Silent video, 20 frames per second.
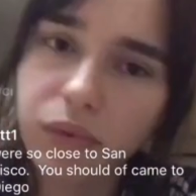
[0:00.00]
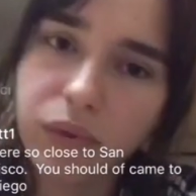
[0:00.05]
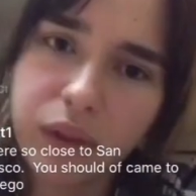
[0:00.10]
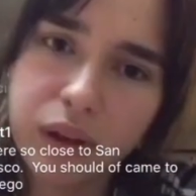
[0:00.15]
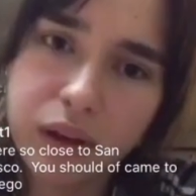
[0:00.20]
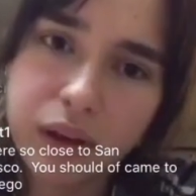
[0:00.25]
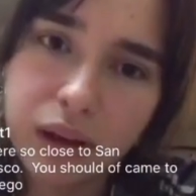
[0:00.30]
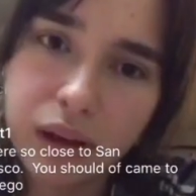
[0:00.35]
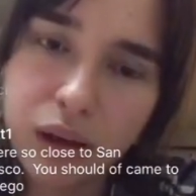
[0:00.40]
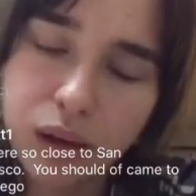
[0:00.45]

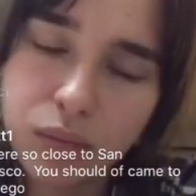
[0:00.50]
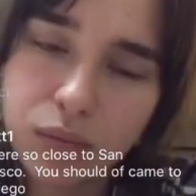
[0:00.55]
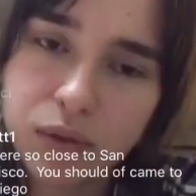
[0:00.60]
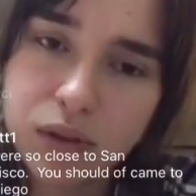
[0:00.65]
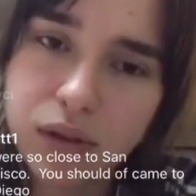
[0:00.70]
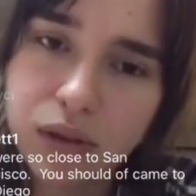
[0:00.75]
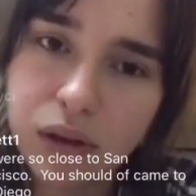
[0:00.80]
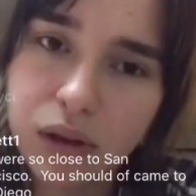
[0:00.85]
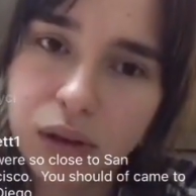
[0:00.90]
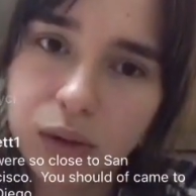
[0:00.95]
The name
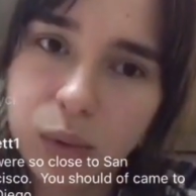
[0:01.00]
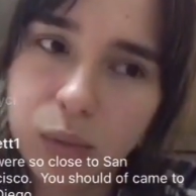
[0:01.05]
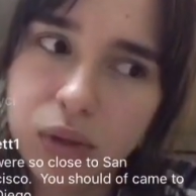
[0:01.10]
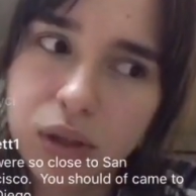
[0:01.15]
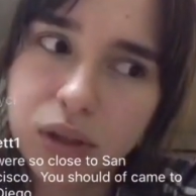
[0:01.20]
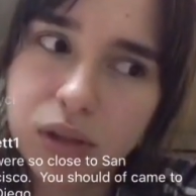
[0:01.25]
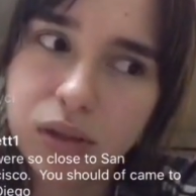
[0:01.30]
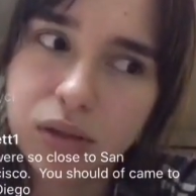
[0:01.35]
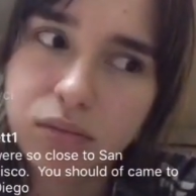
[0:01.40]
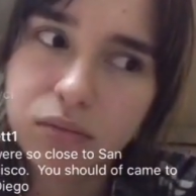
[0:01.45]
starts
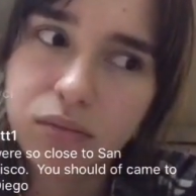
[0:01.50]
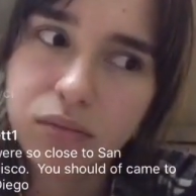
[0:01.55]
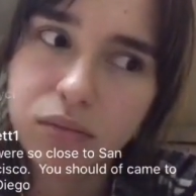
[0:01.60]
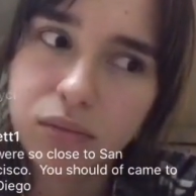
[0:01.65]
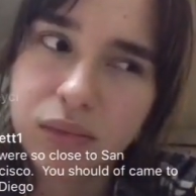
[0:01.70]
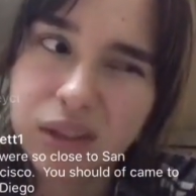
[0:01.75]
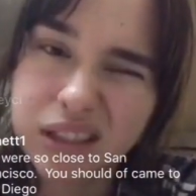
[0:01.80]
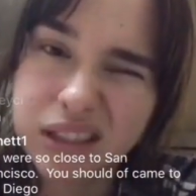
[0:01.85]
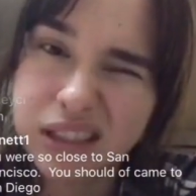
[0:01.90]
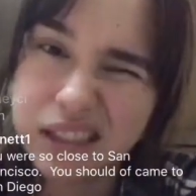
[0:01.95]
with
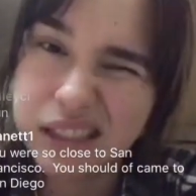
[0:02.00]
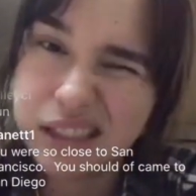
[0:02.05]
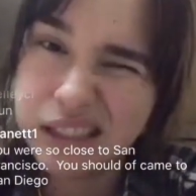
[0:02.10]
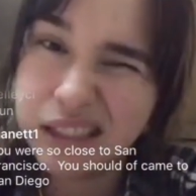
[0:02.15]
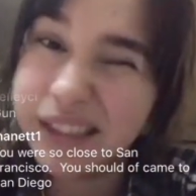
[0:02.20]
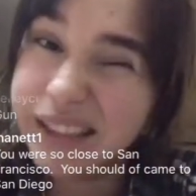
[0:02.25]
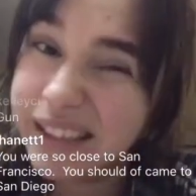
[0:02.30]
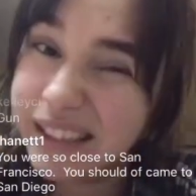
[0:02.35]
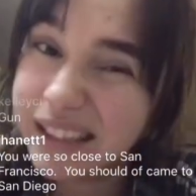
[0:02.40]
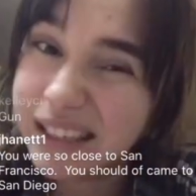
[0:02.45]

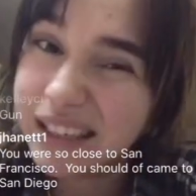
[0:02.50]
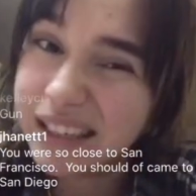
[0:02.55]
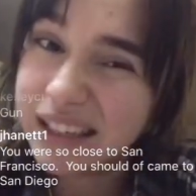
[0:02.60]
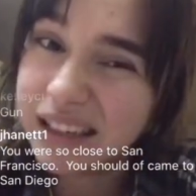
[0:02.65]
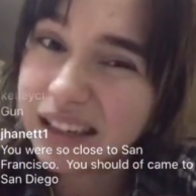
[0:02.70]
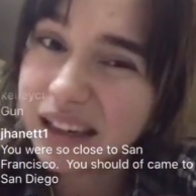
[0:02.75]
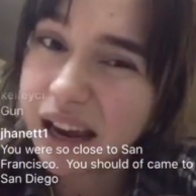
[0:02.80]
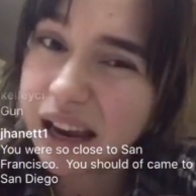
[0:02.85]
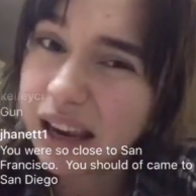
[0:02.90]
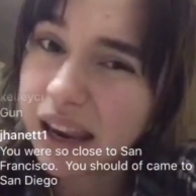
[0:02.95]

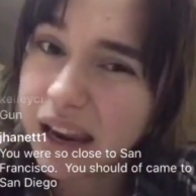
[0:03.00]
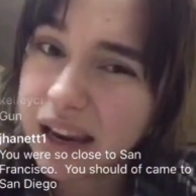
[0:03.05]
D, I